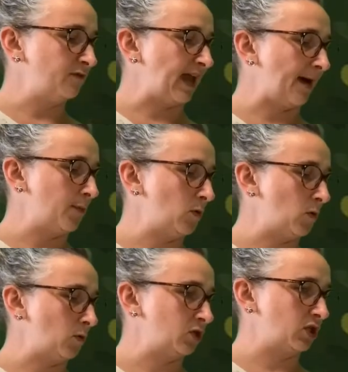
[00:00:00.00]
the apple
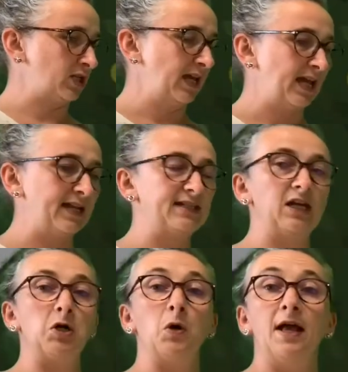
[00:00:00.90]
orchard,
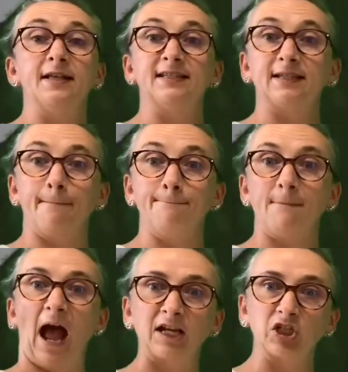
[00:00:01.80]
until
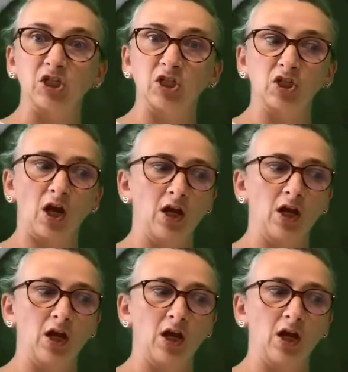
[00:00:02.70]
smash!